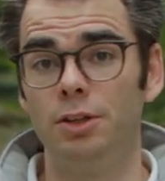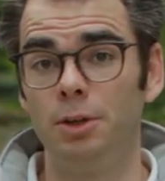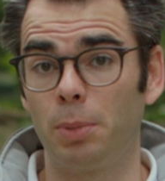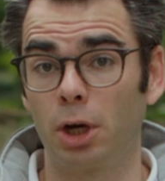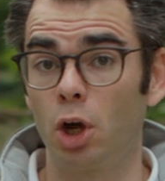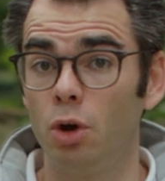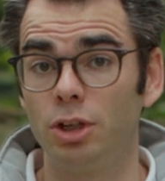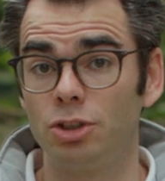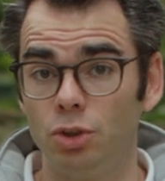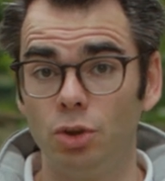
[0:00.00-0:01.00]
the pagoda
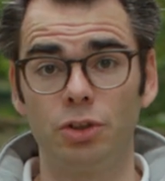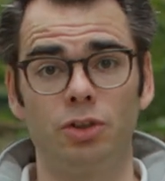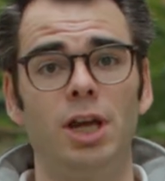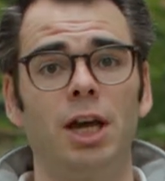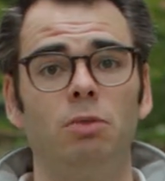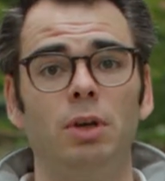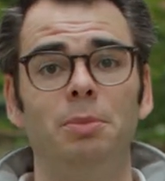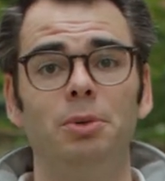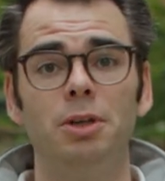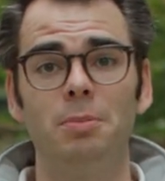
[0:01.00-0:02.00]
is not in
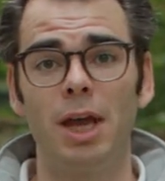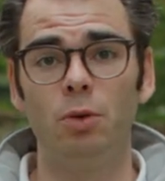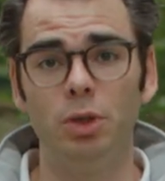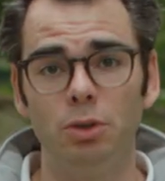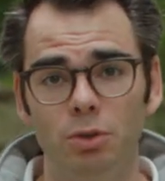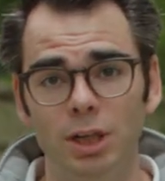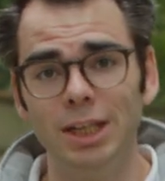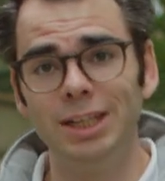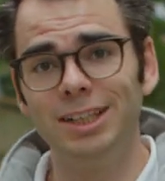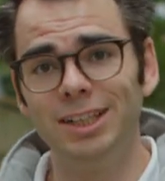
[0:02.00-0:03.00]
equilibrium, and we
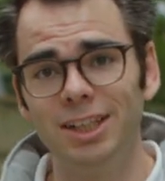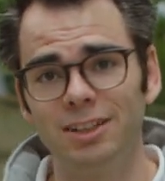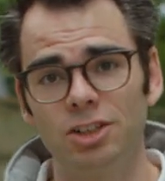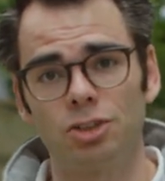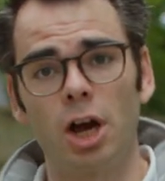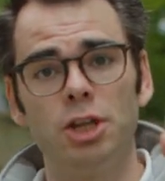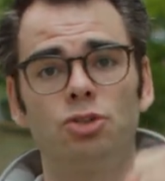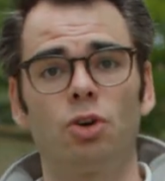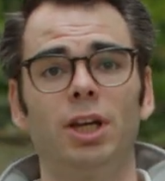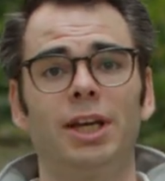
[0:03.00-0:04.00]
really need these
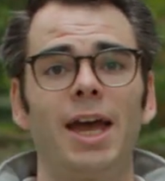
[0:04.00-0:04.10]
hydraulic